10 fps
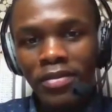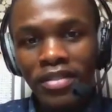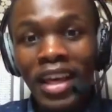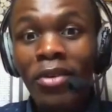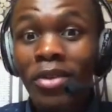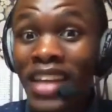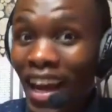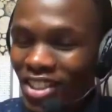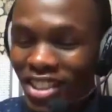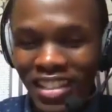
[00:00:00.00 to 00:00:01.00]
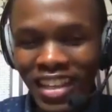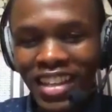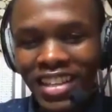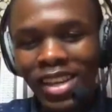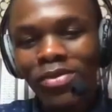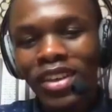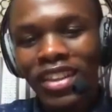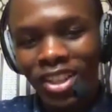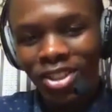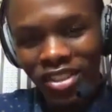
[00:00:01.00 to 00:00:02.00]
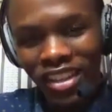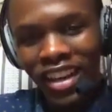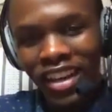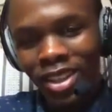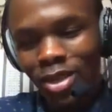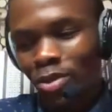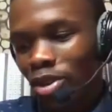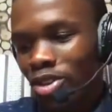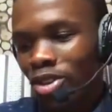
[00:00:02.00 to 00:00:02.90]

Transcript: they would actually say the same thing that you're saying at this point.